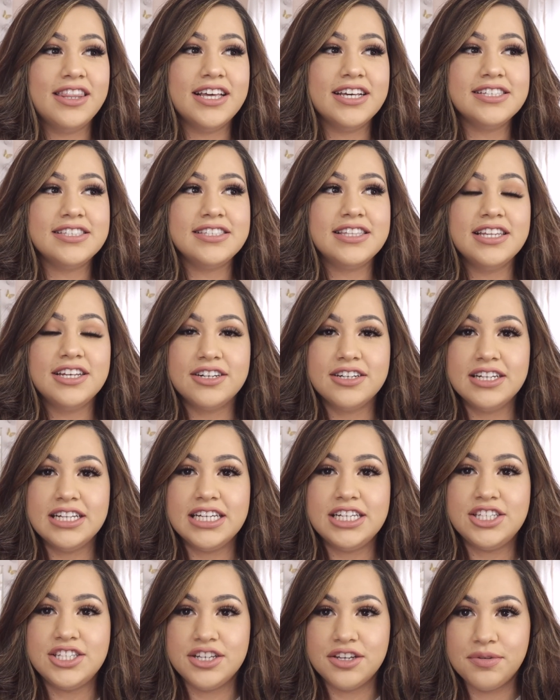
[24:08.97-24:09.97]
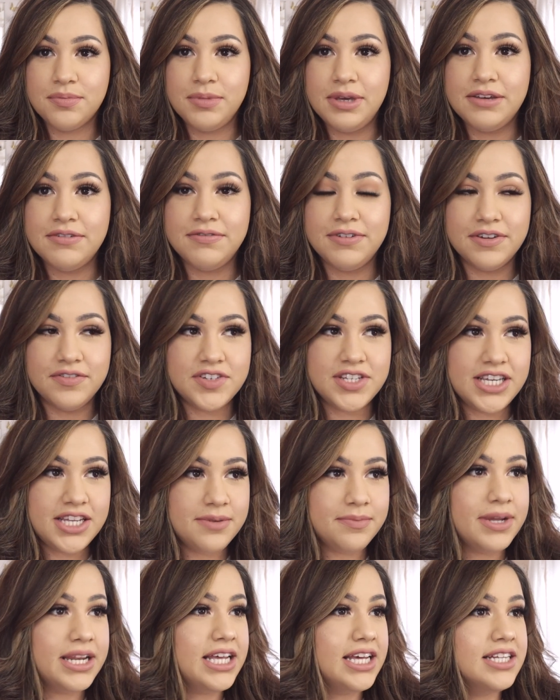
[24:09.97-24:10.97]
This literally took me
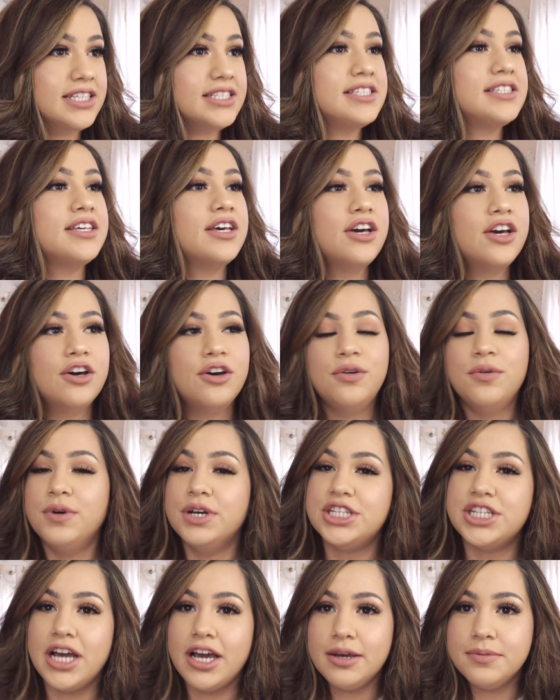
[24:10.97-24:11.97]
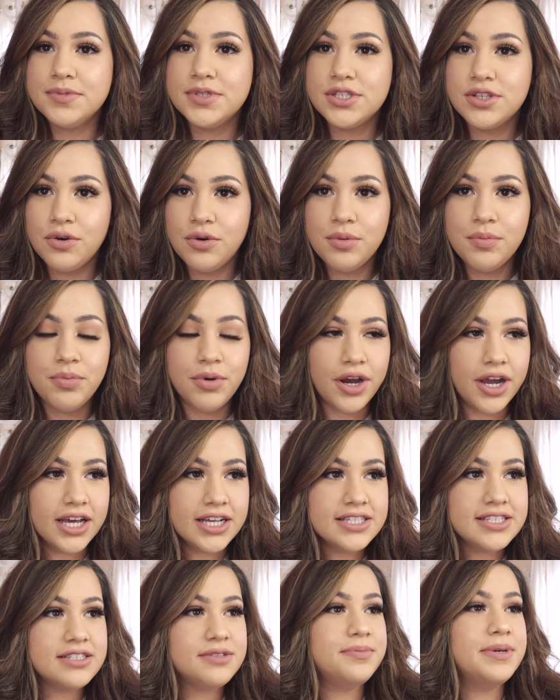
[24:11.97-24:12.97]
15 minutes, which I'm so
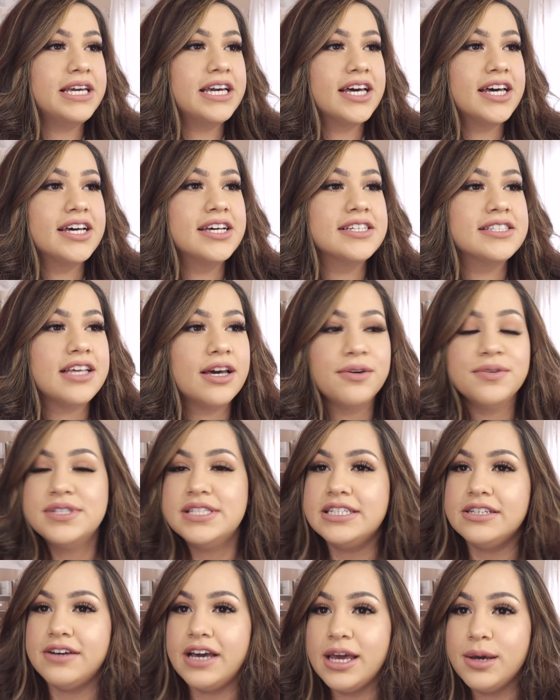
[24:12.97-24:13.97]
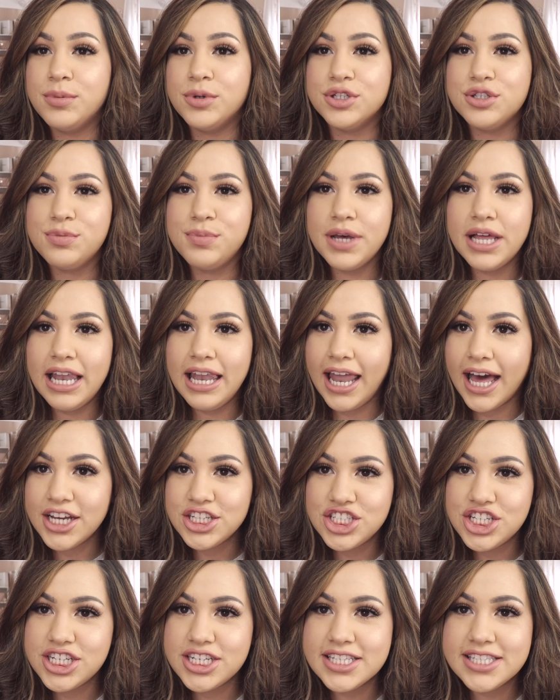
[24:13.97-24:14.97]
impressed because I was still able to put
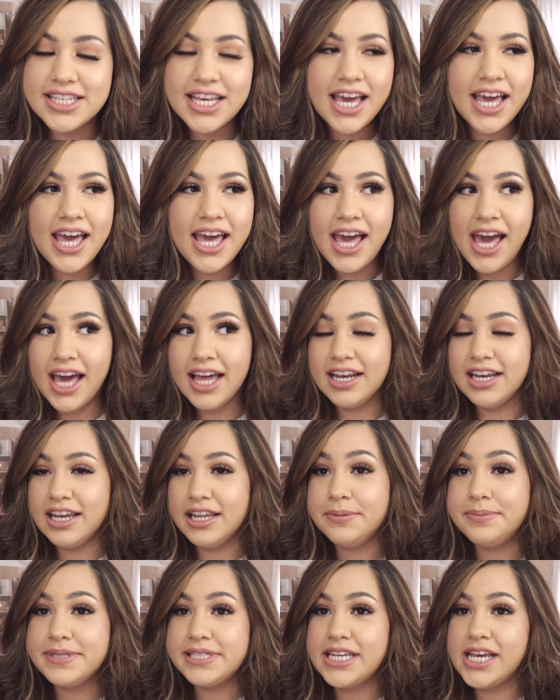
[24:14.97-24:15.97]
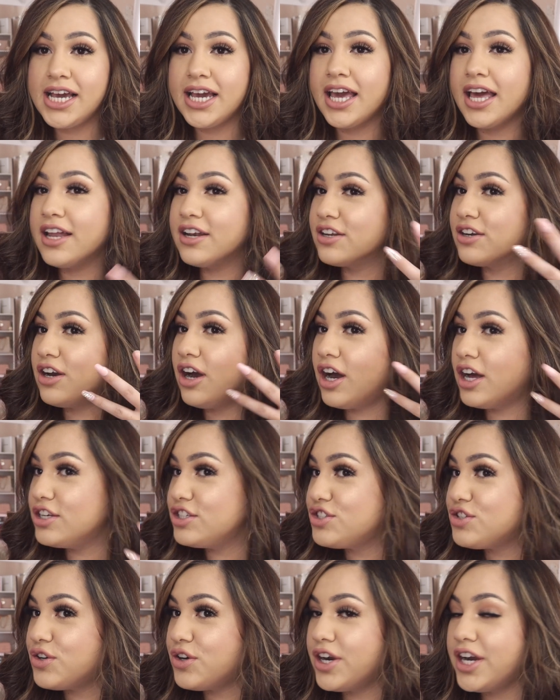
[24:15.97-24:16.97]
lashes and lipstick and
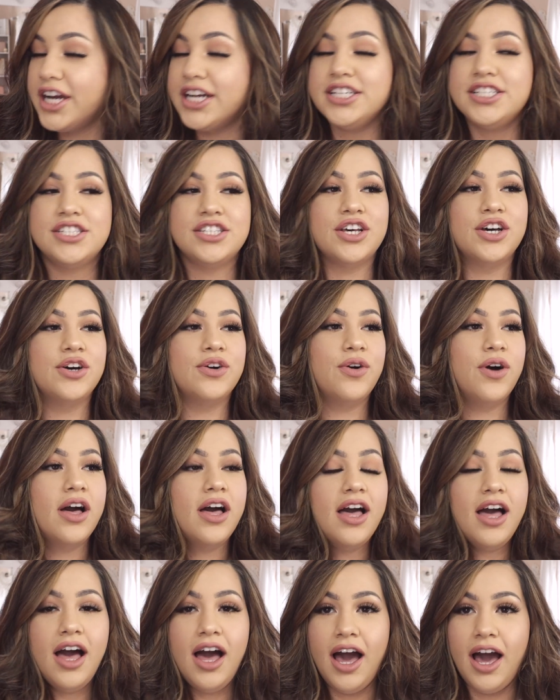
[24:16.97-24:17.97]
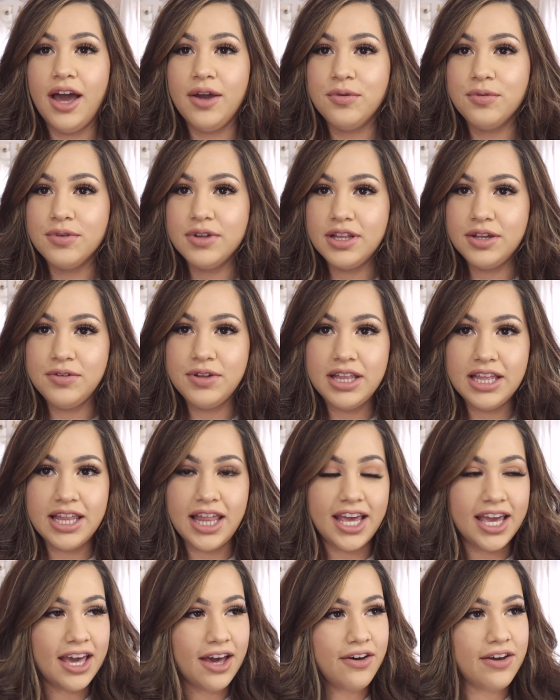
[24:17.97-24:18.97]
contour. So I really
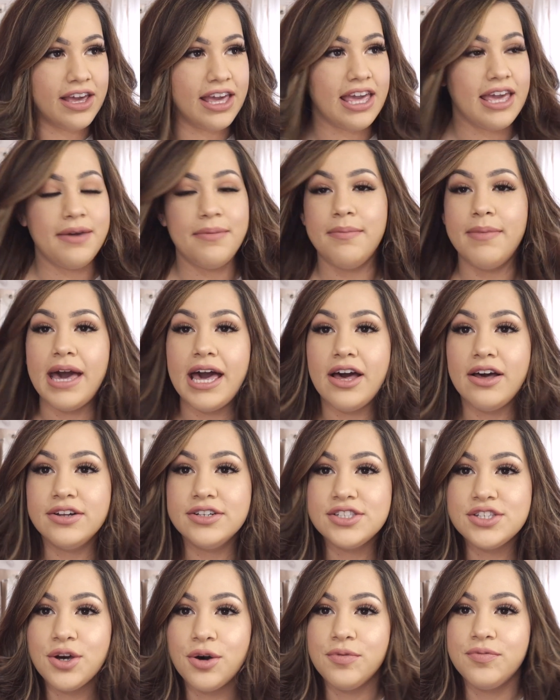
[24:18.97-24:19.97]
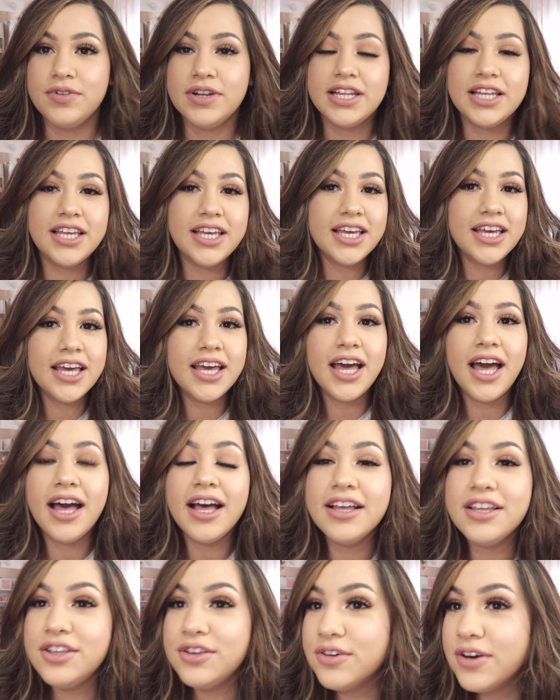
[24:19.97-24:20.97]
like how it came out. Hopefully
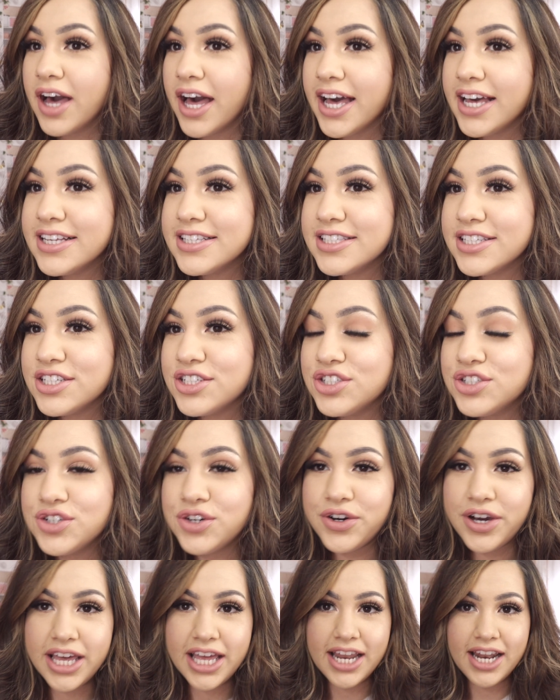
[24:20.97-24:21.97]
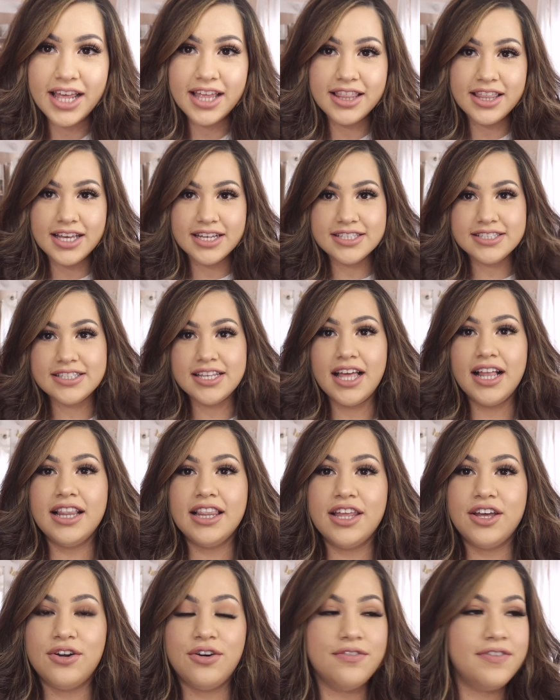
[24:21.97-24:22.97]
you guys enjoyed this
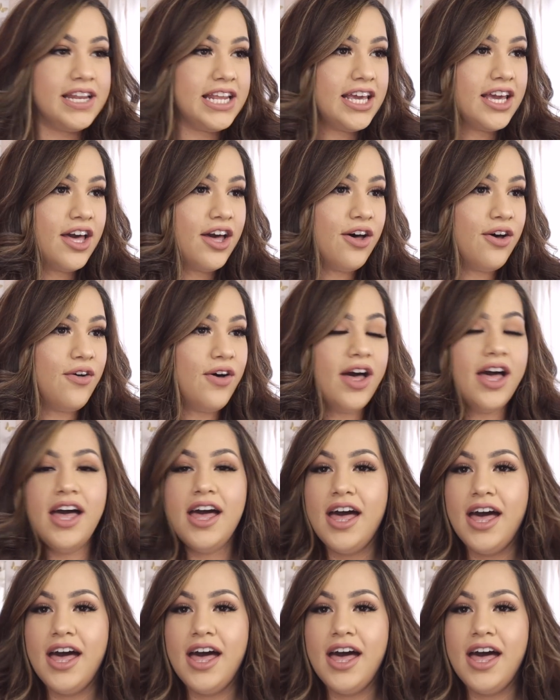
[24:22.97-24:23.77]
little video.